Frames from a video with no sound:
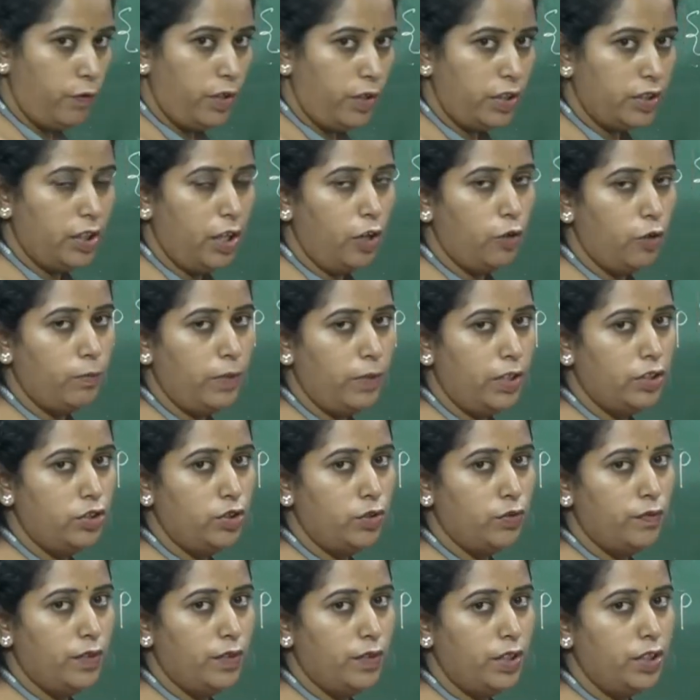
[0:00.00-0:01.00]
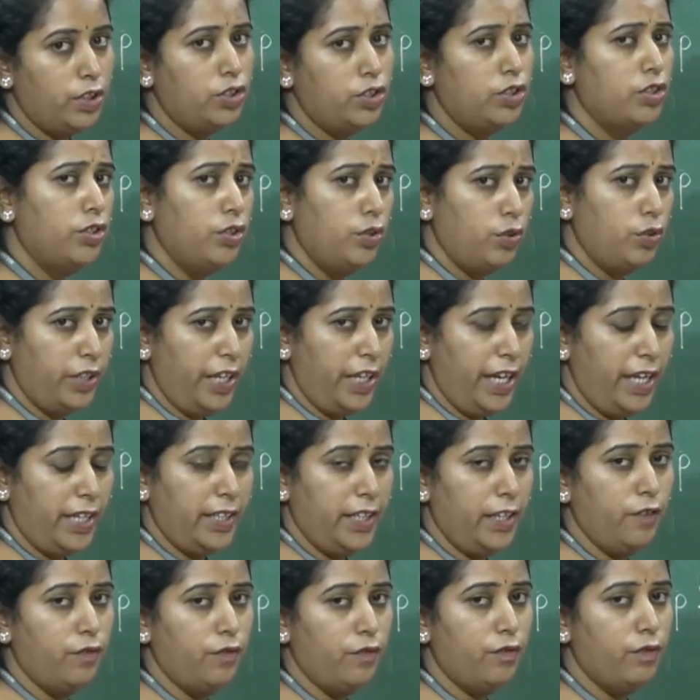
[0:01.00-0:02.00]
top width how much you wish, you
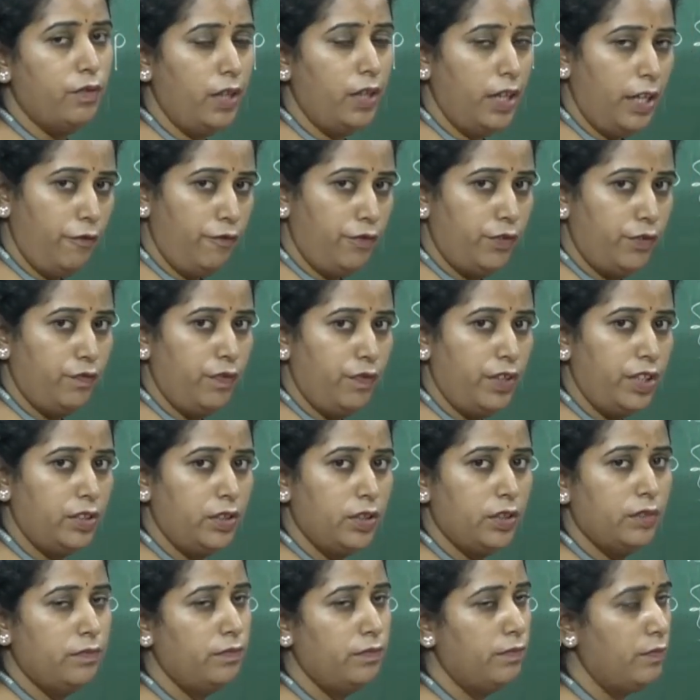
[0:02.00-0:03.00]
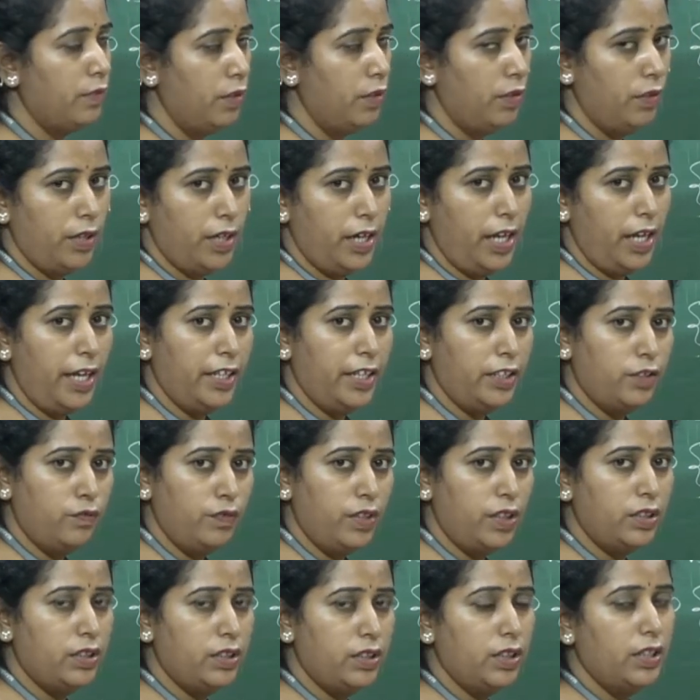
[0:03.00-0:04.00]
can give left width,
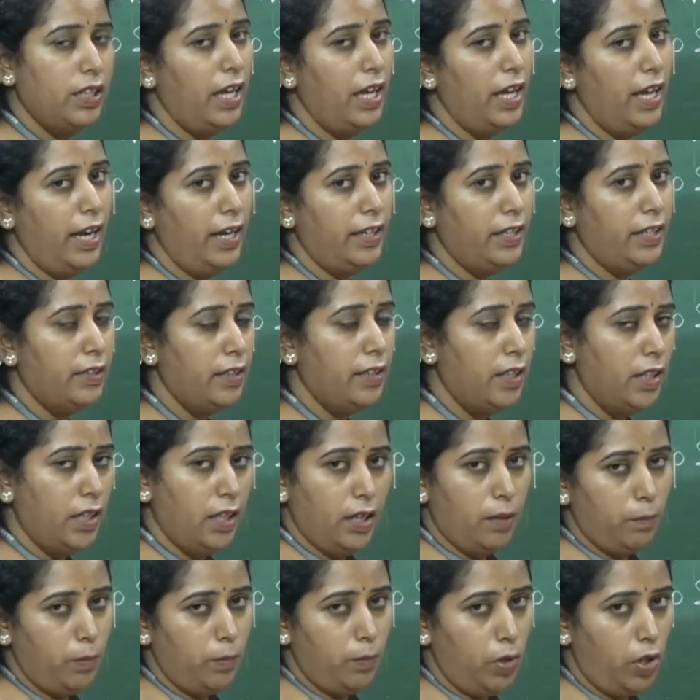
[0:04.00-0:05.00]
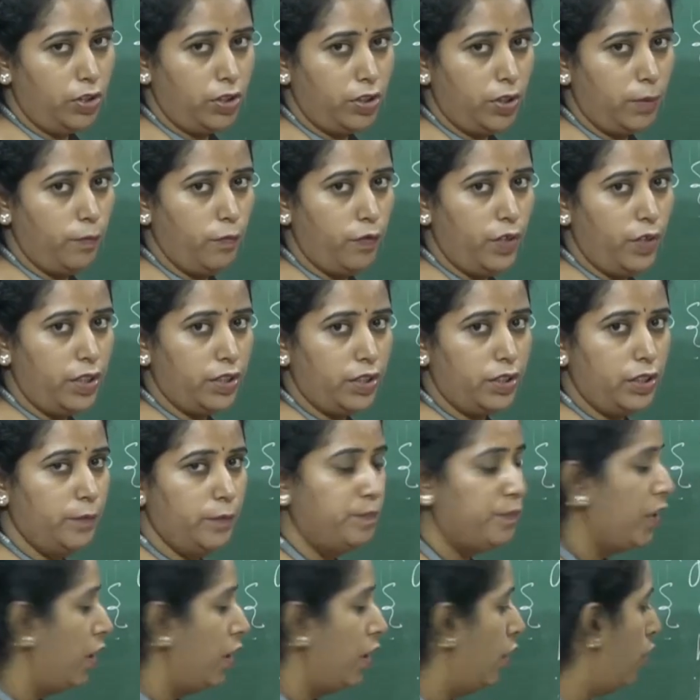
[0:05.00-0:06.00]
right width and bottom
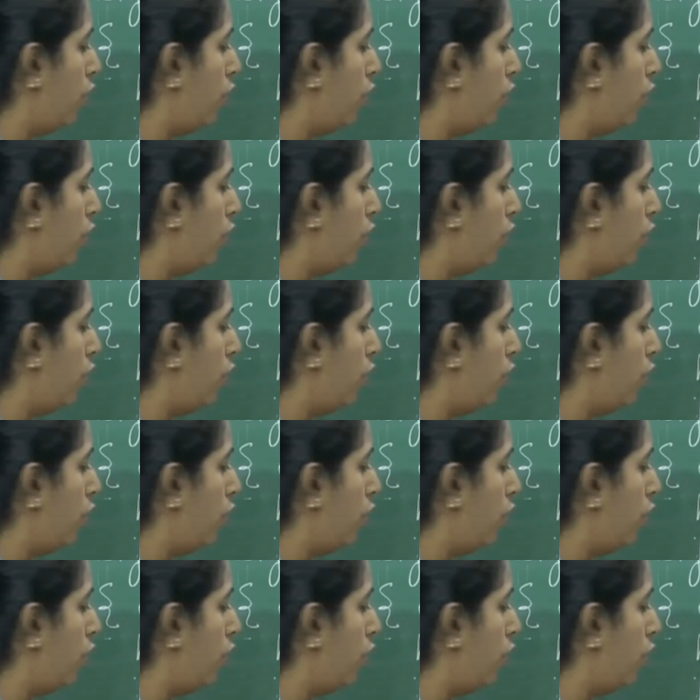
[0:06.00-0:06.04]
width.